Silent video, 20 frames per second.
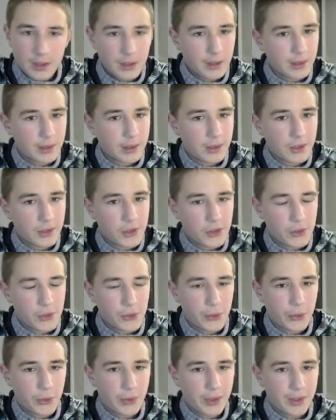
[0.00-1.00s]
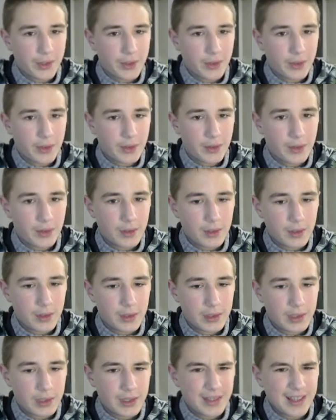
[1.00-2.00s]
not sure
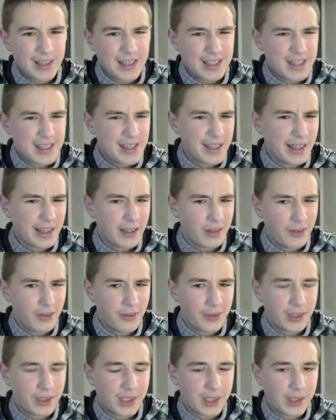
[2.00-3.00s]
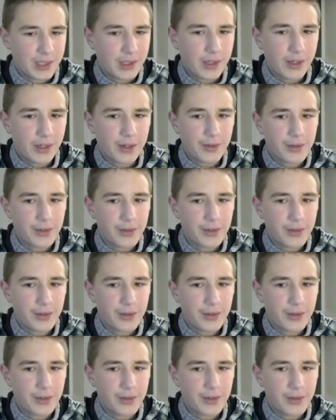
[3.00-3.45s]
say go here